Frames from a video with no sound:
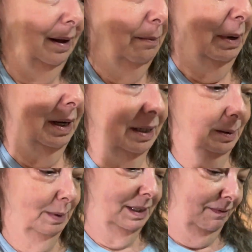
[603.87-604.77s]
my
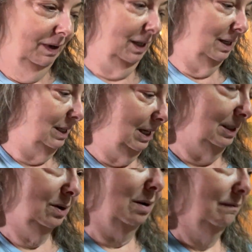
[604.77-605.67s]
husband's having an
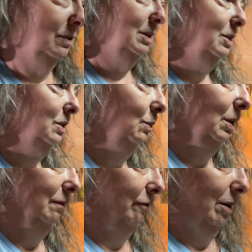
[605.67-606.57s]
intense conversation with
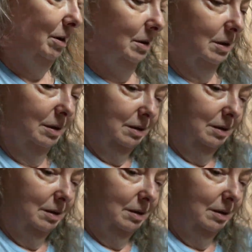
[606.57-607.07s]
a friend.